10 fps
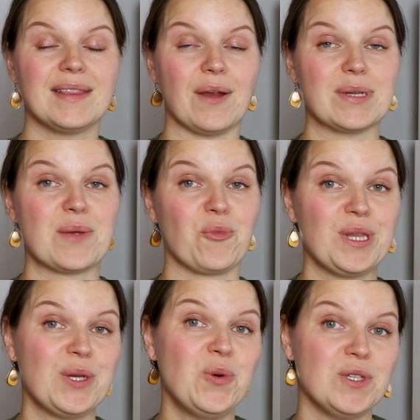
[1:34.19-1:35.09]
There is some
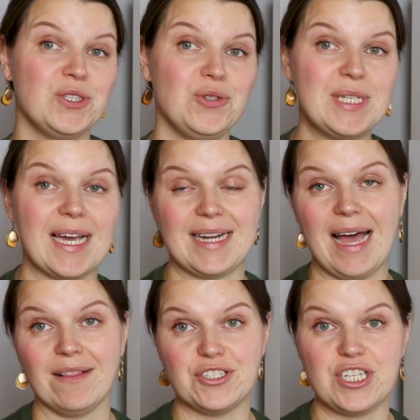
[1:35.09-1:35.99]
really cool new
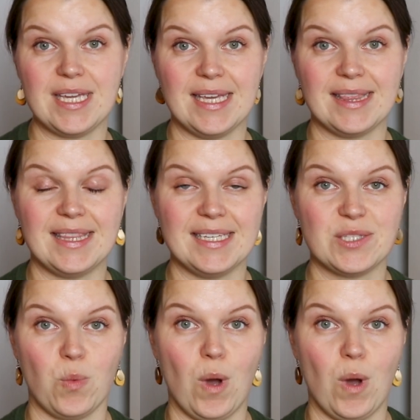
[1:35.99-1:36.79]
technology in this